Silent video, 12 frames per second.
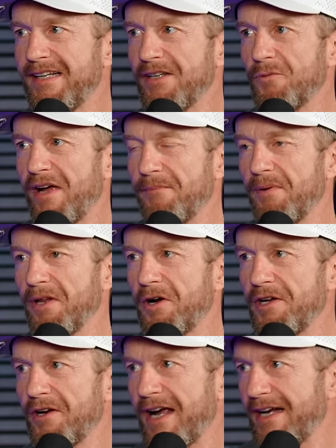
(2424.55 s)
The weight below
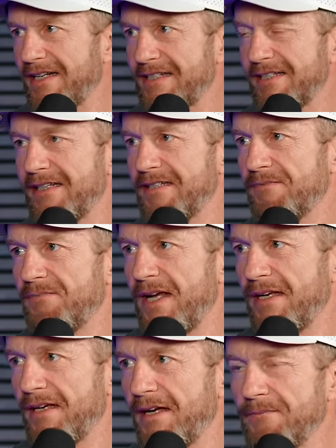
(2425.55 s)
your hand is, is
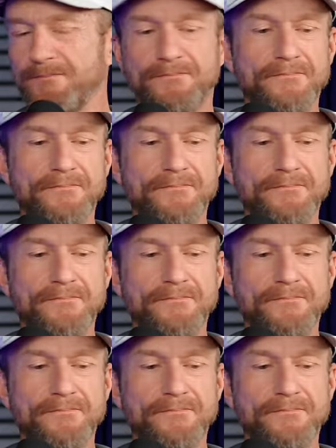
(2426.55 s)
making it,